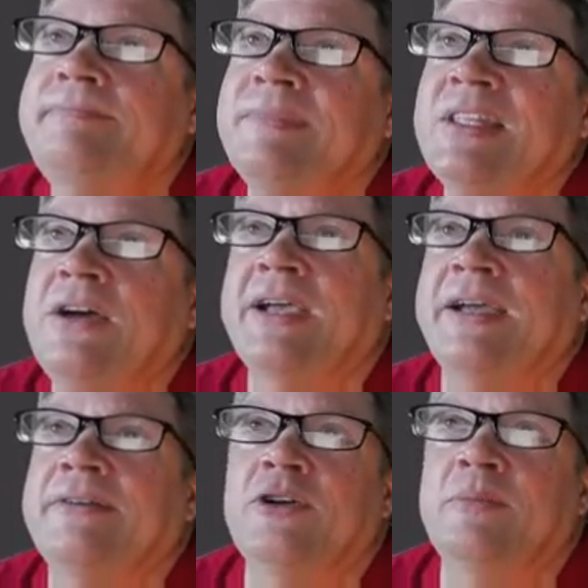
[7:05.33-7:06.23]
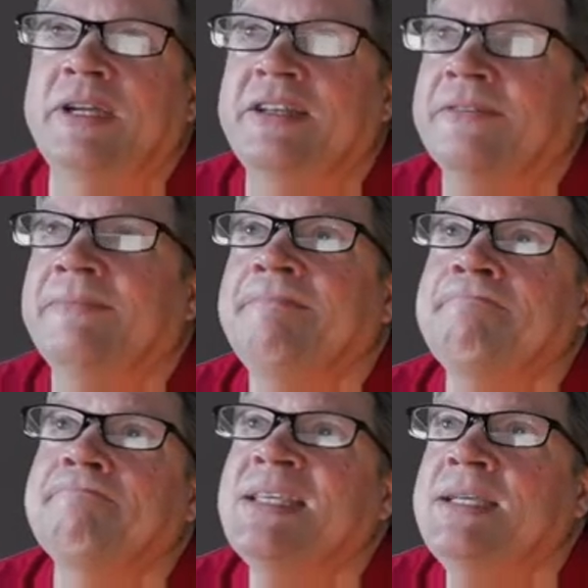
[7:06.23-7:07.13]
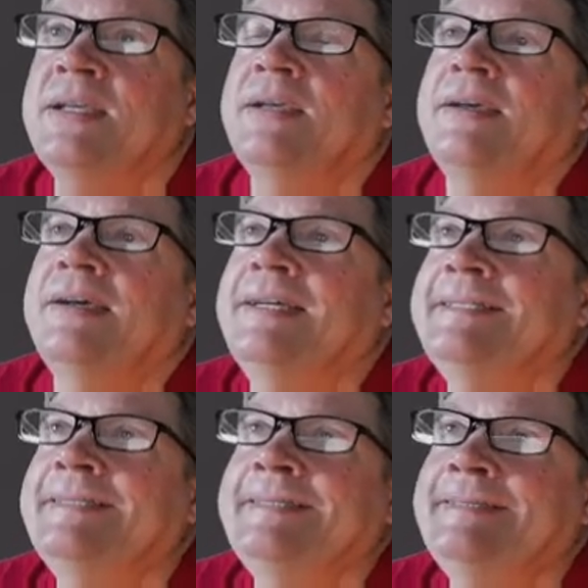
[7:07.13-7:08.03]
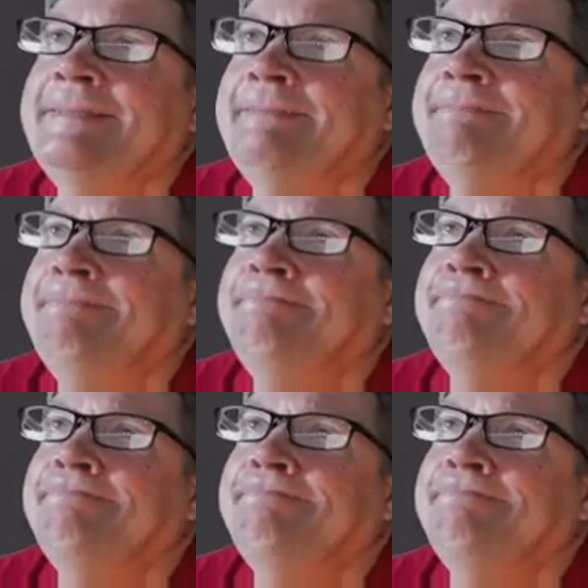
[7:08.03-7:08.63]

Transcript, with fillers: Okay, no big deal. Um,